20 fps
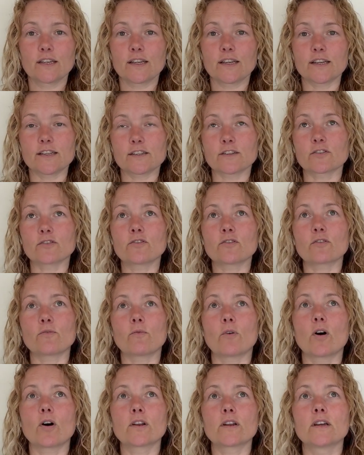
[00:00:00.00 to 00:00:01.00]
is another
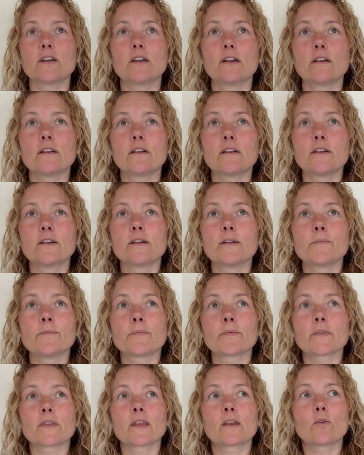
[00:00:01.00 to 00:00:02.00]
one.
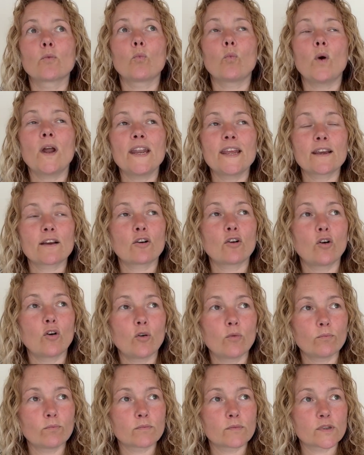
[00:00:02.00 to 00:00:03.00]
When it
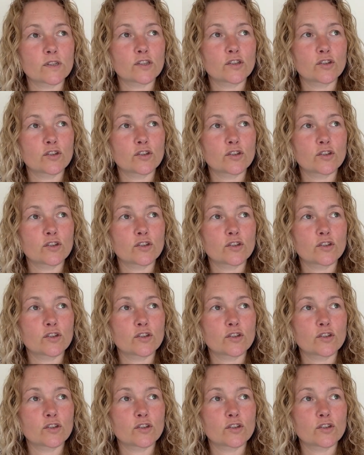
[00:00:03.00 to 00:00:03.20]
comes